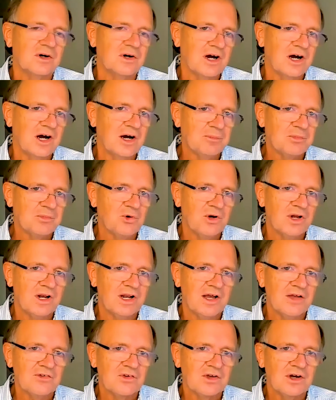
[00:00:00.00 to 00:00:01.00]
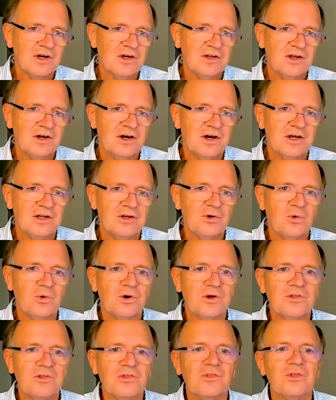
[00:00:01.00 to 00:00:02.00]
up to Alaska in the high
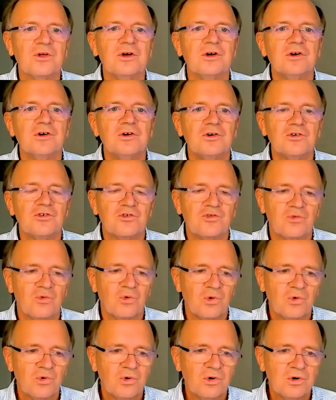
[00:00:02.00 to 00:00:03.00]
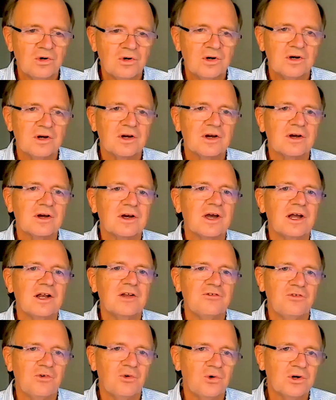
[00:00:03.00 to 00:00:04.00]
north, through
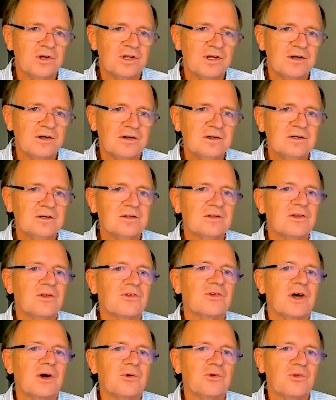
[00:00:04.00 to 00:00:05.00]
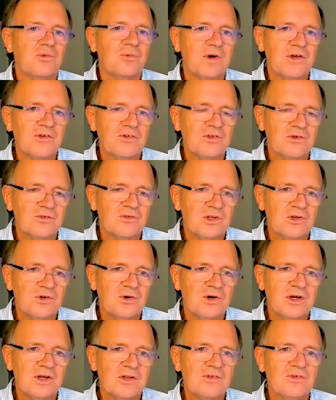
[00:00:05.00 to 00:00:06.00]
California, the southwest of the
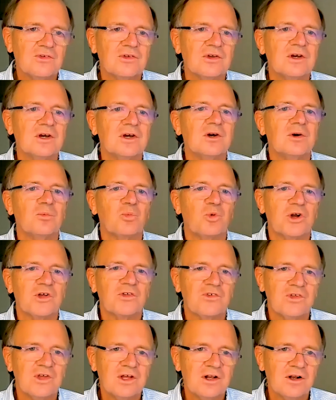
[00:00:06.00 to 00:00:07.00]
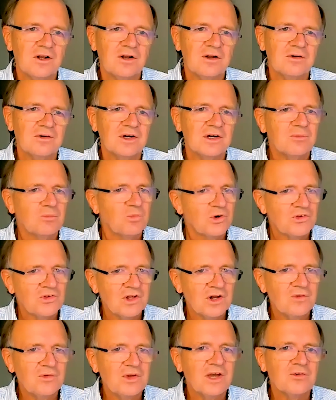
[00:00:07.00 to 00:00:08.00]
US, Brazil. In
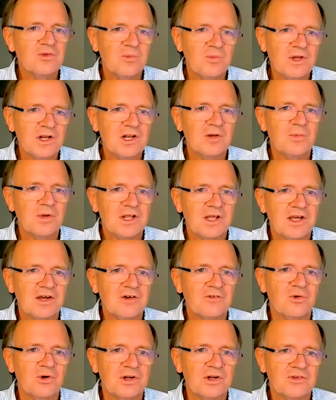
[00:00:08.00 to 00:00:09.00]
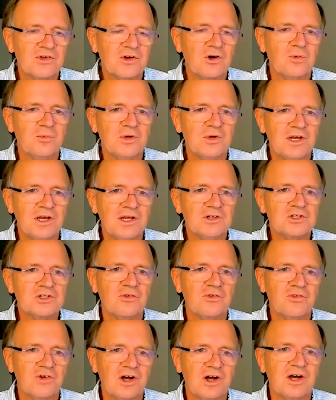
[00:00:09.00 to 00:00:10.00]
Brazil, we have to be a little bit careful. It's a combination
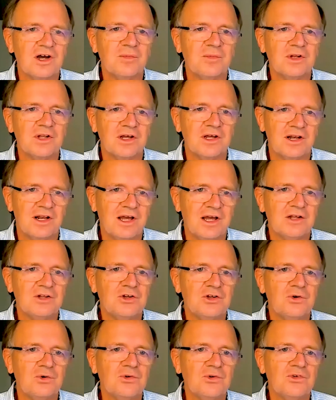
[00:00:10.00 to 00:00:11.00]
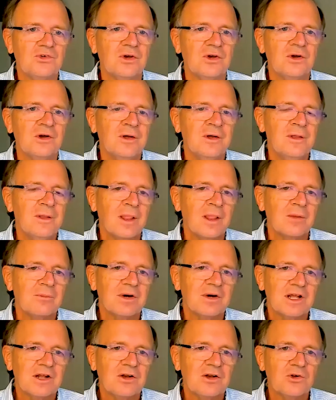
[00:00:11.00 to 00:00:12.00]
of climate and land use.
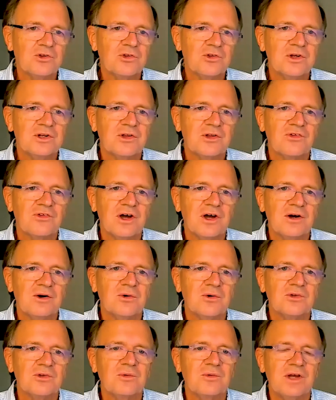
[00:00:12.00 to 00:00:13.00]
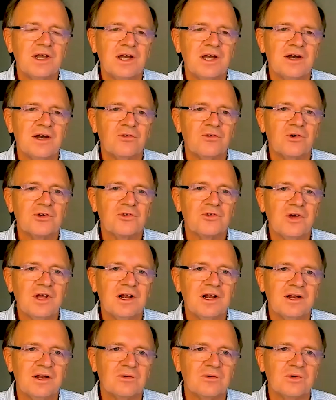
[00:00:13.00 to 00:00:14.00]
But then also in the south, we have
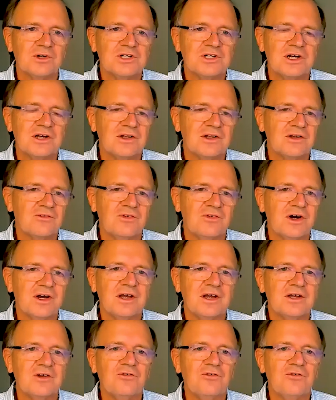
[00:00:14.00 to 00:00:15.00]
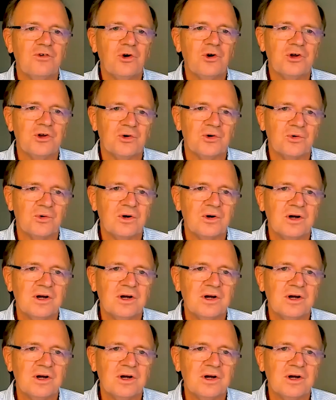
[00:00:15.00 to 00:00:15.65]
Australia, which had a fire inferno.